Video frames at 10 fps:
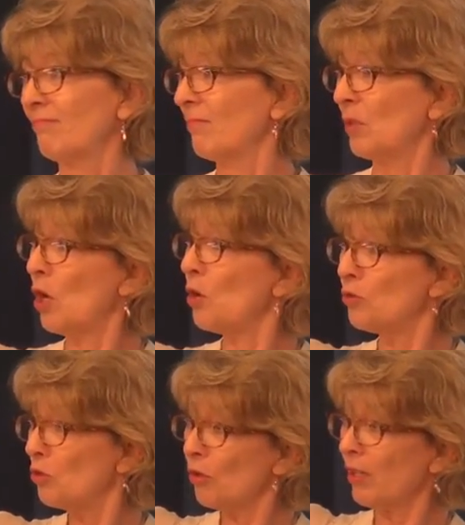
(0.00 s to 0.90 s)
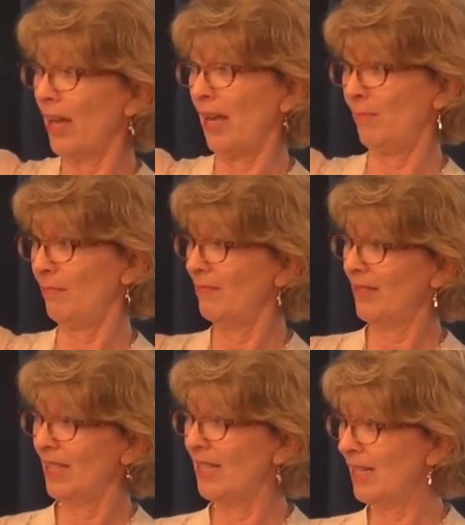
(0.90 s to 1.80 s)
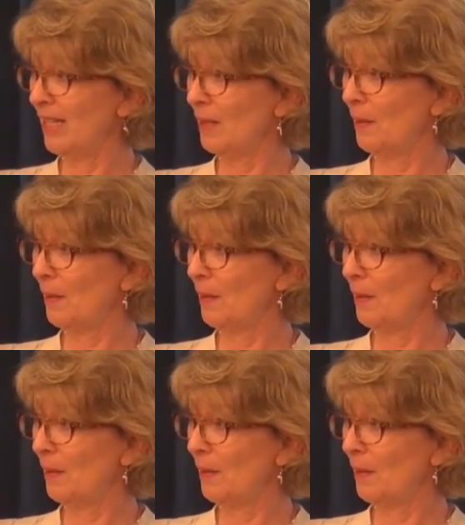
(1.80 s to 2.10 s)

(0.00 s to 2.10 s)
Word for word: knows your name, Cindy?